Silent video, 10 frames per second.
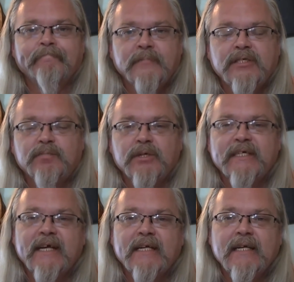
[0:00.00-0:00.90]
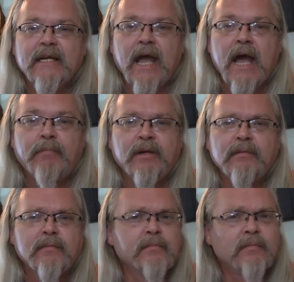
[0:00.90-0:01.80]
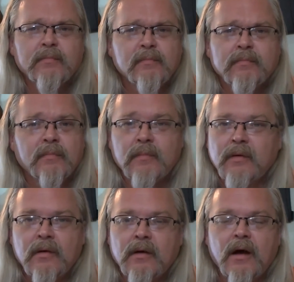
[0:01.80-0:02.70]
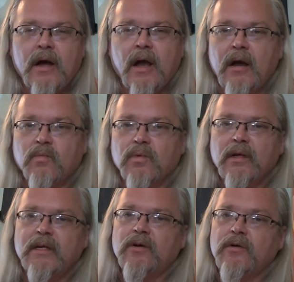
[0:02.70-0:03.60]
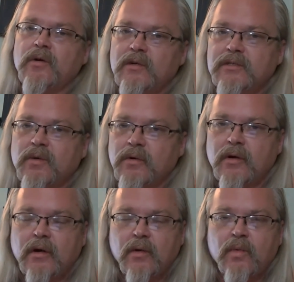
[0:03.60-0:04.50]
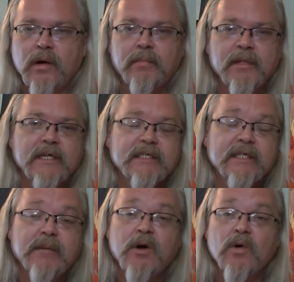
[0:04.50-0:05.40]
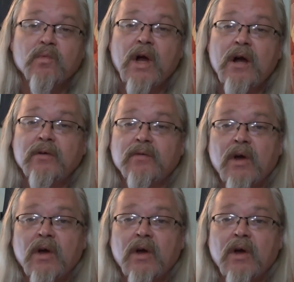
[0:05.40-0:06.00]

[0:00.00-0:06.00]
just pretend it didn't happen. I really don't know what's going on at WHIP. And they just keep going round and